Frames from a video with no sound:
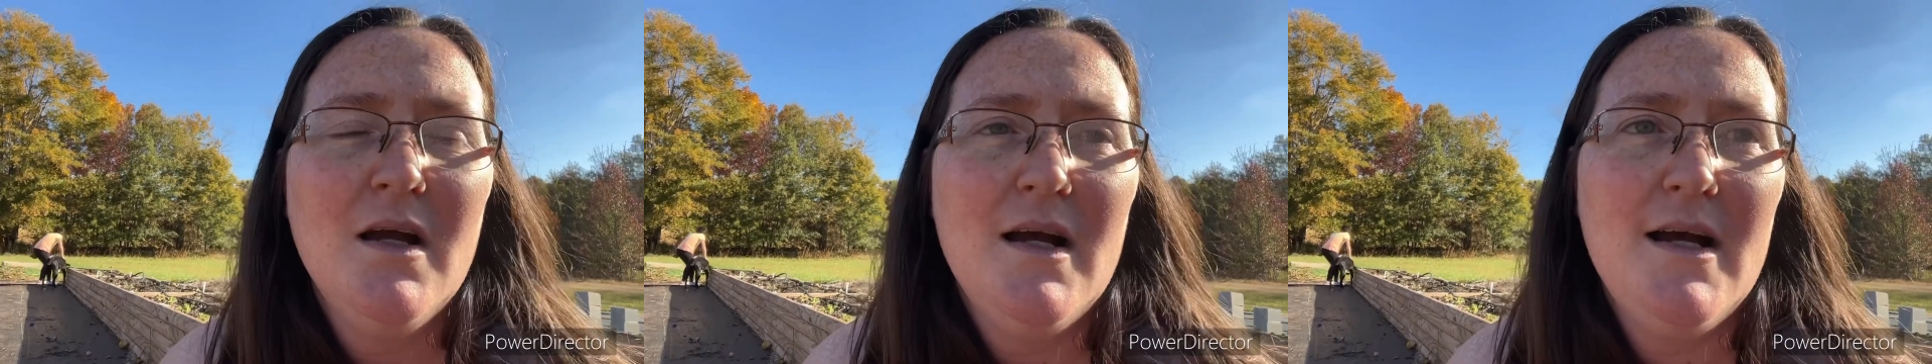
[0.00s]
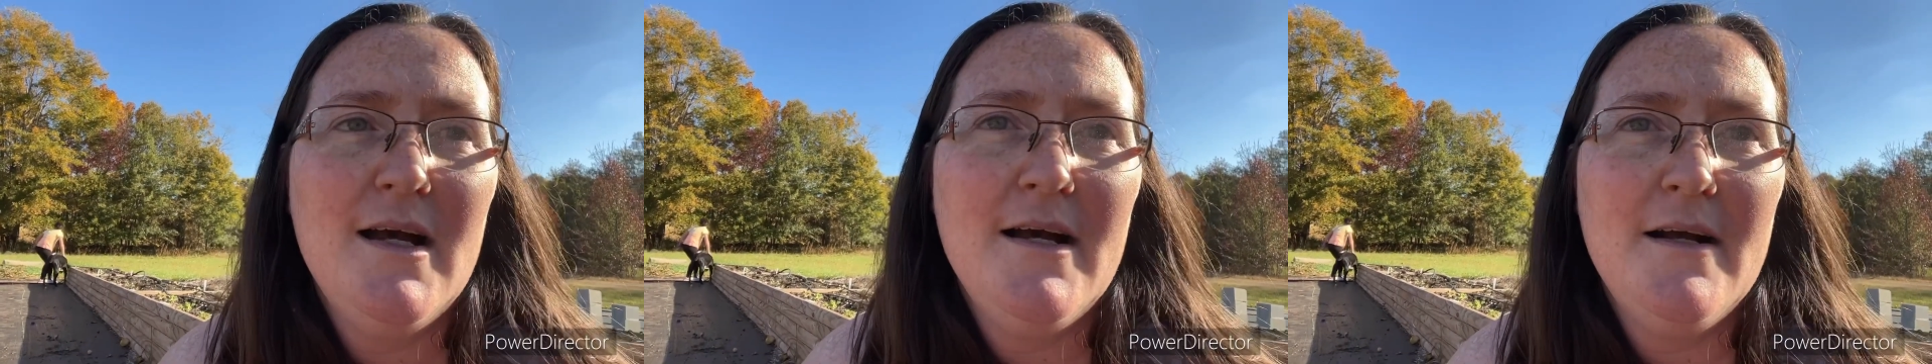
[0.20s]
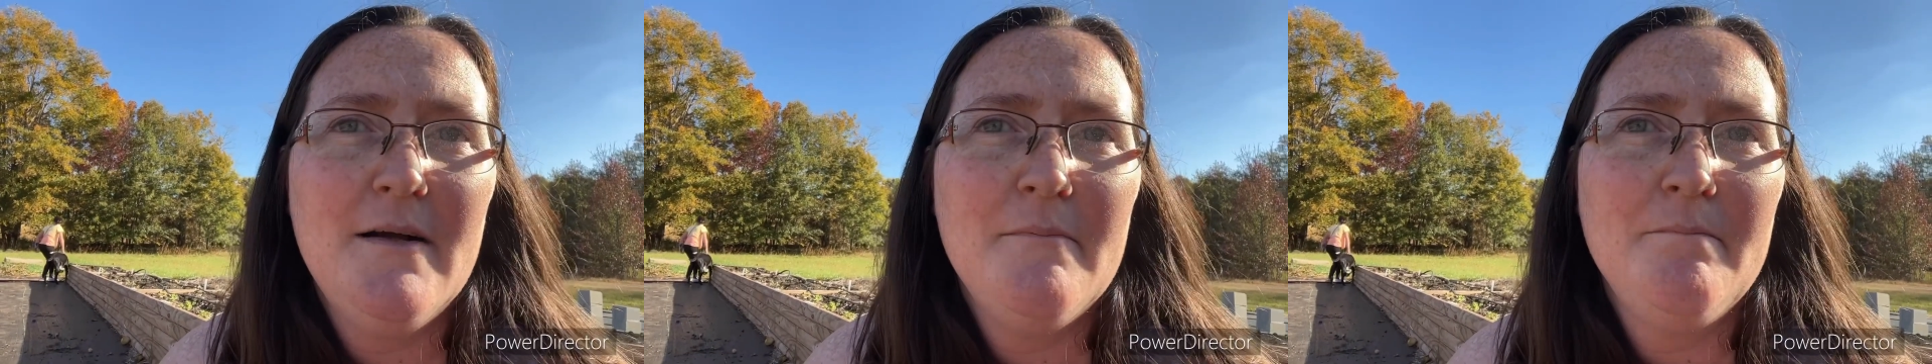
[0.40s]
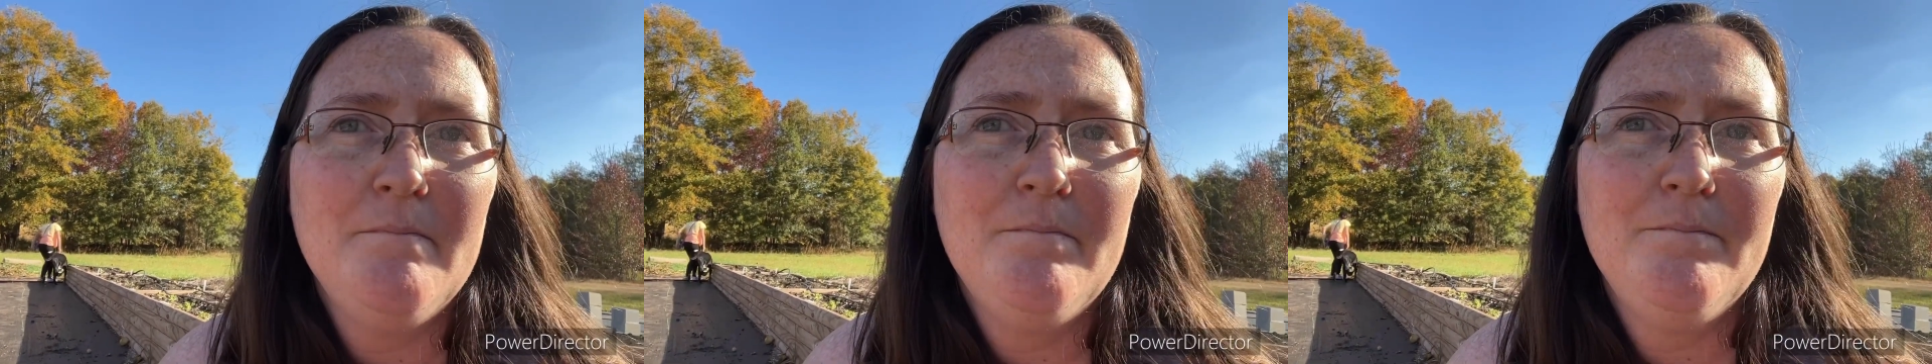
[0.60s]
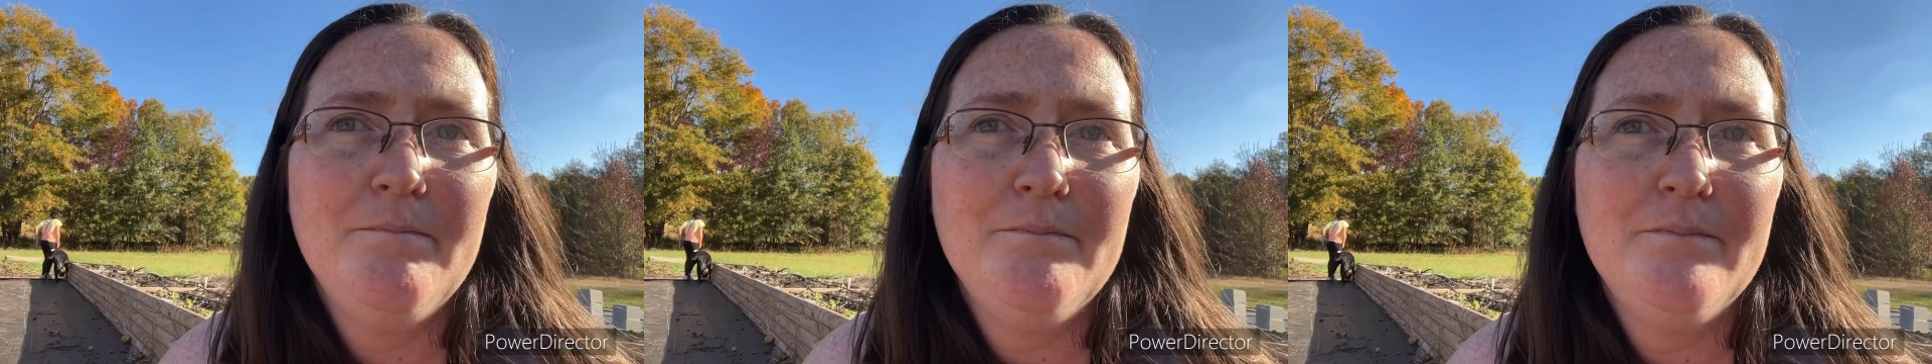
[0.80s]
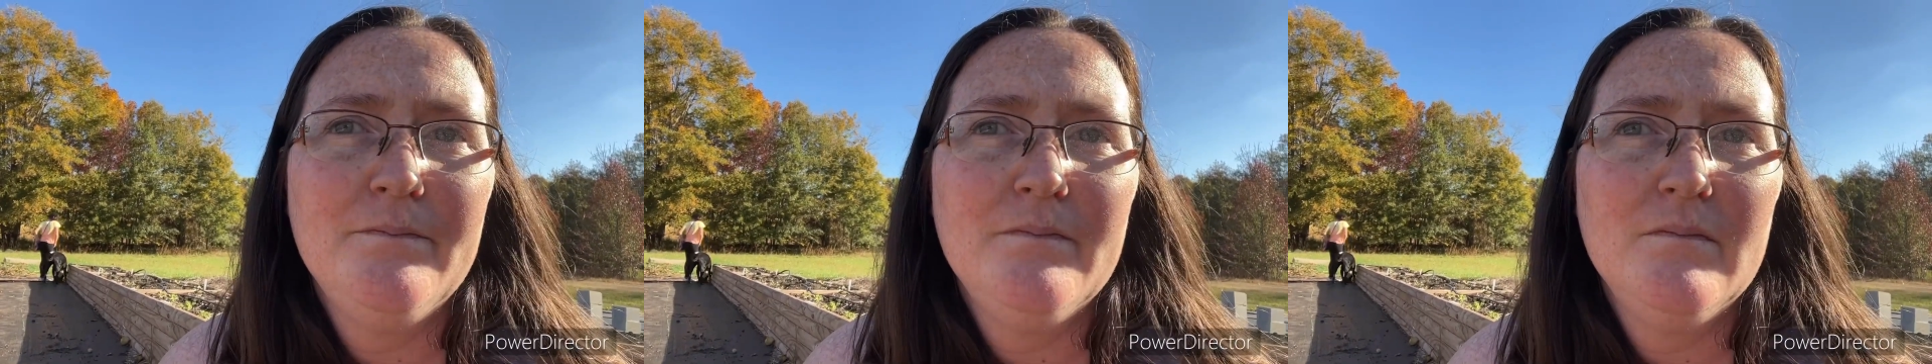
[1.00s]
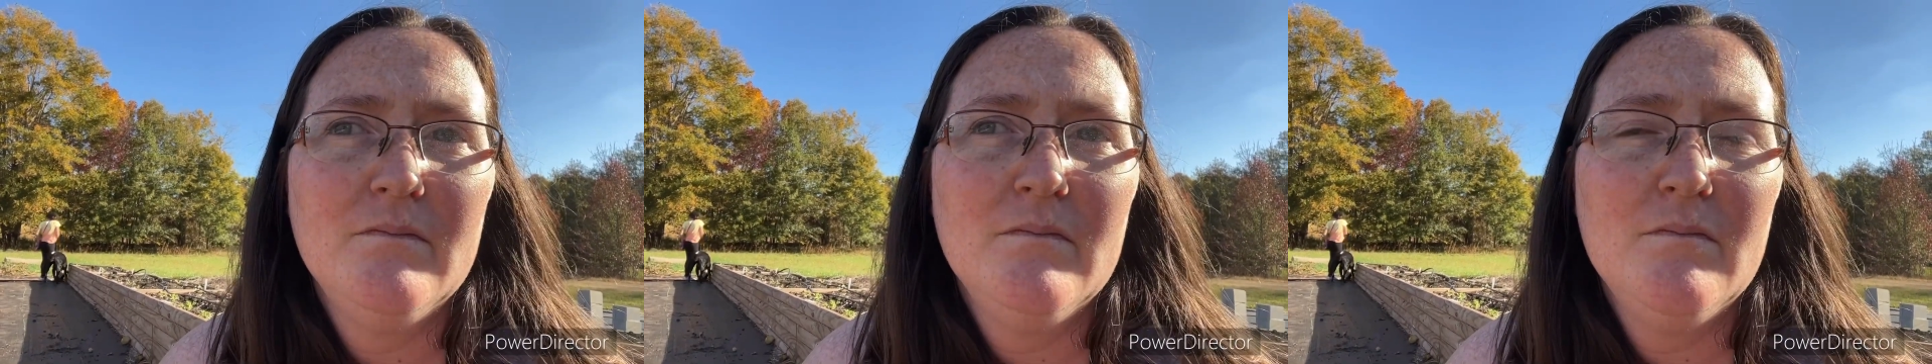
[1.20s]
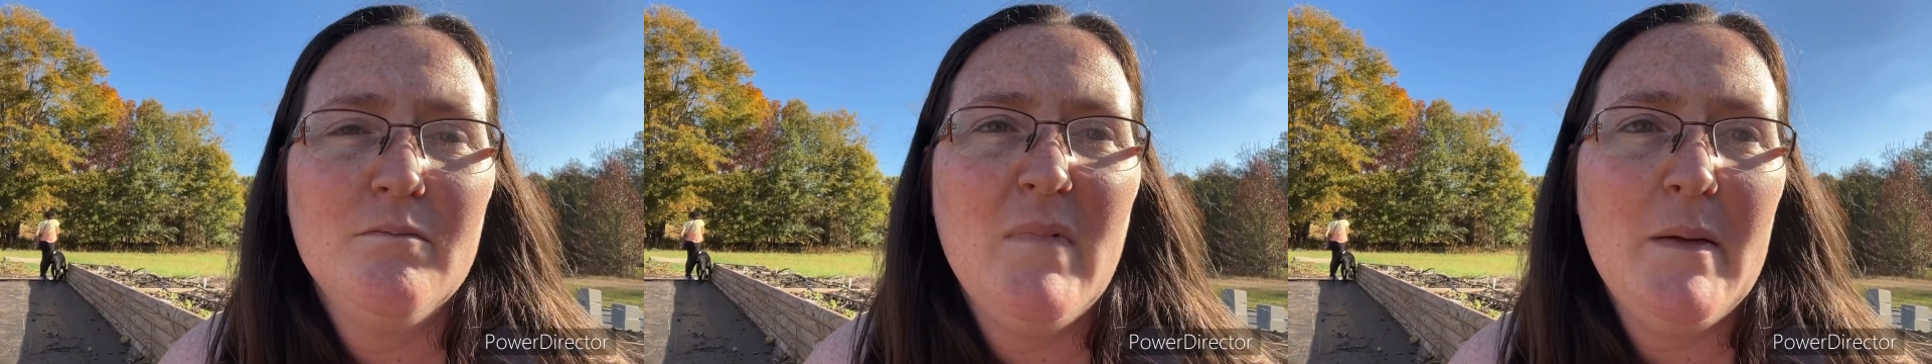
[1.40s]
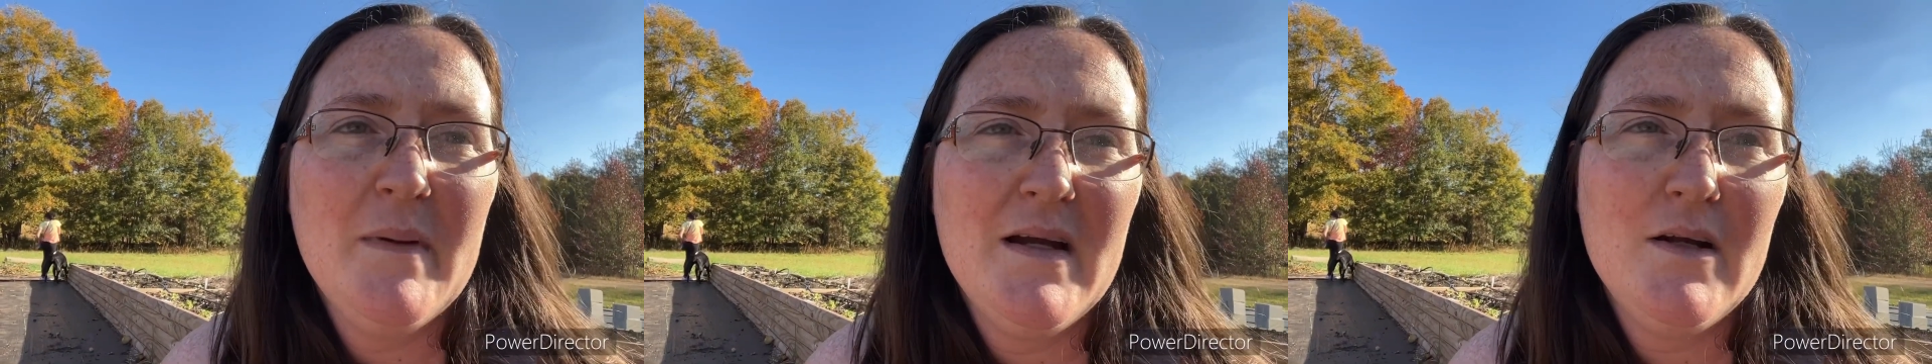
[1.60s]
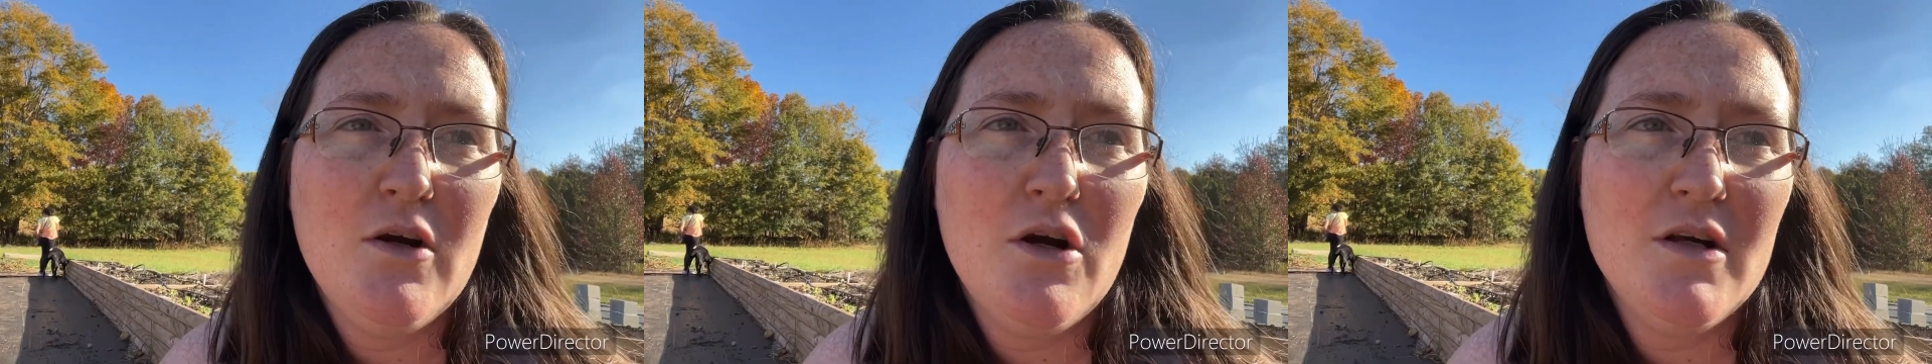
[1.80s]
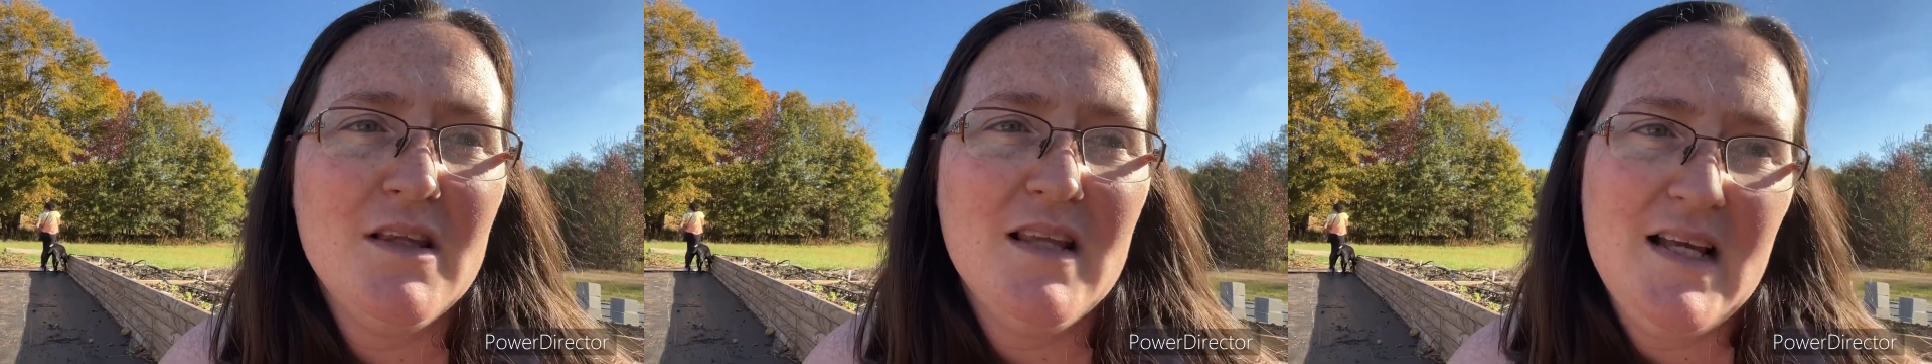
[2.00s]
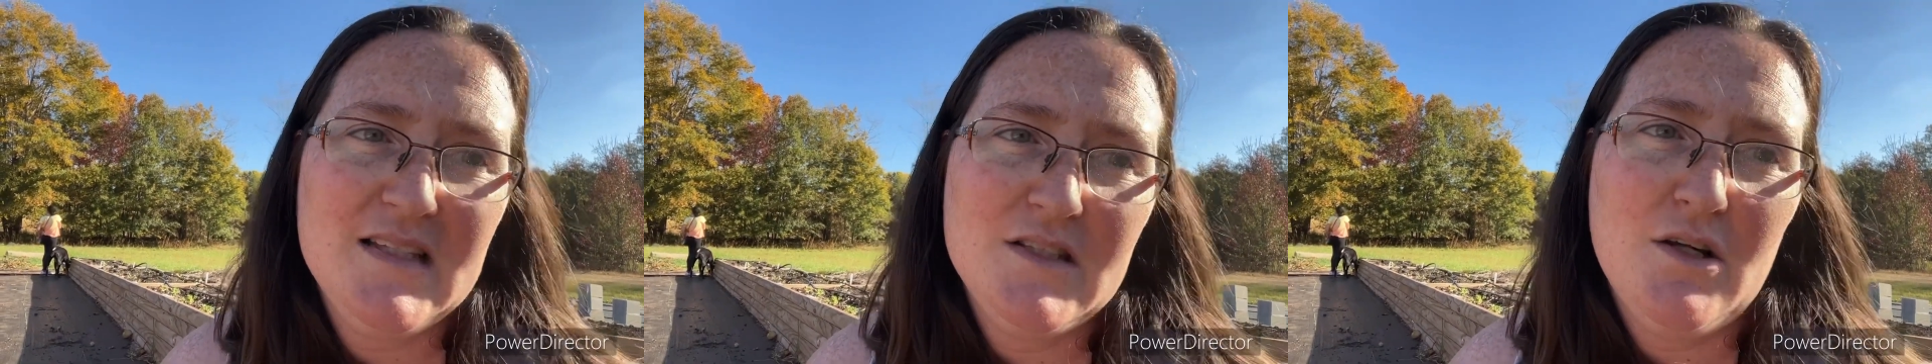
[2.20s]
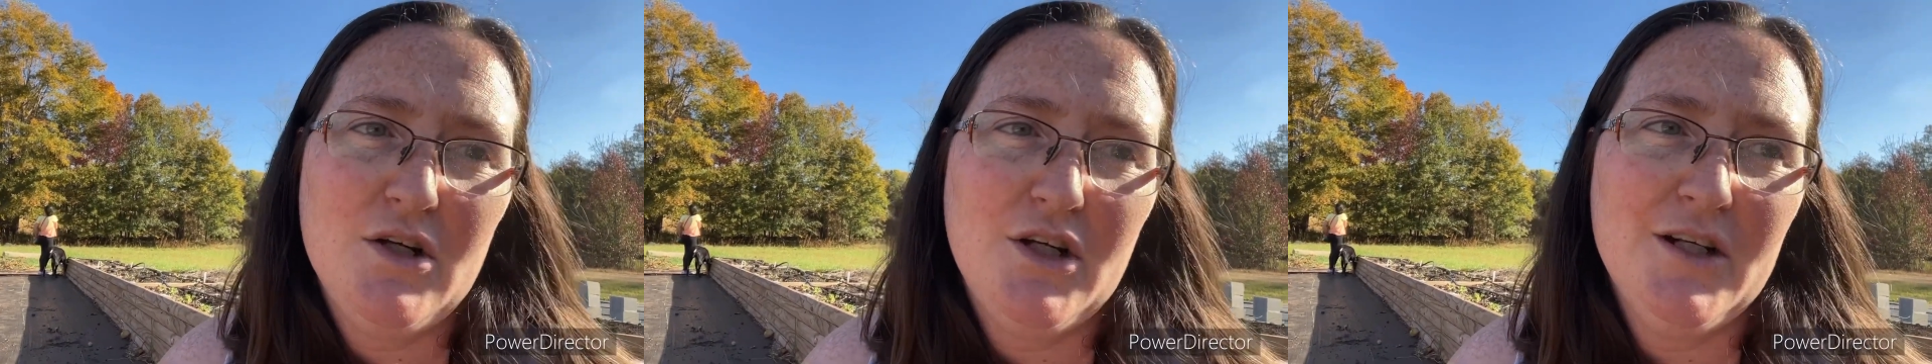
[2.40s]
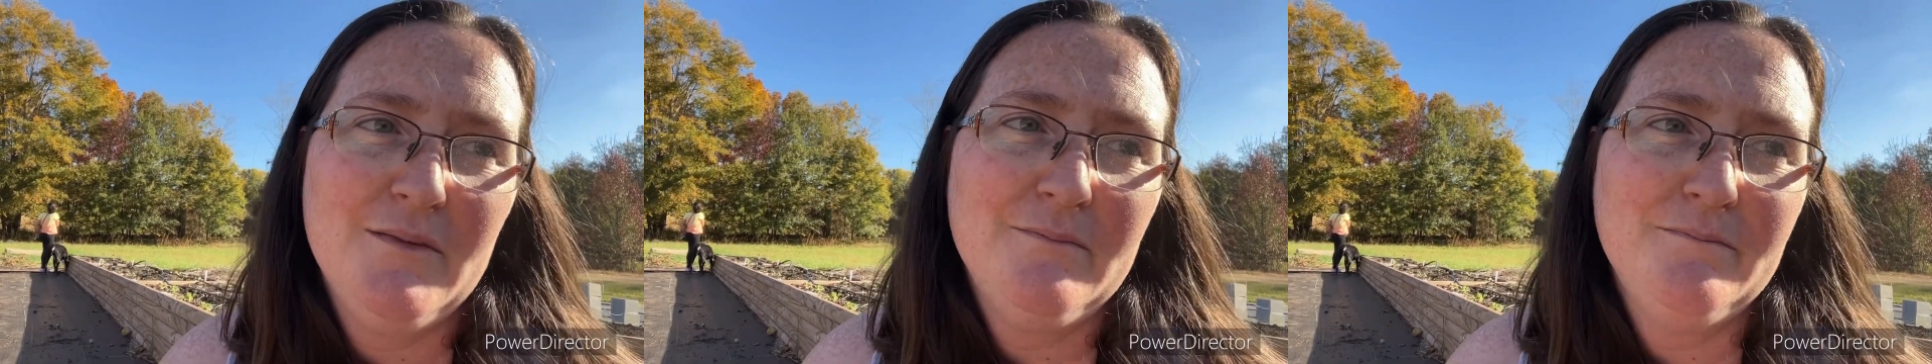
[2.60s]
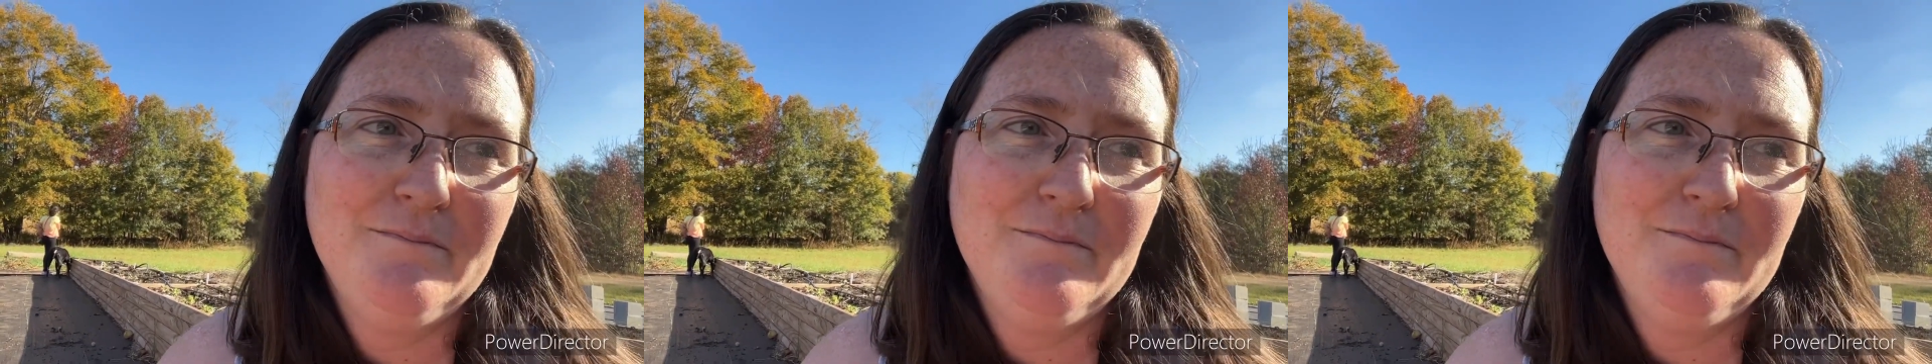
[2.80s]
um, make my garden last longer.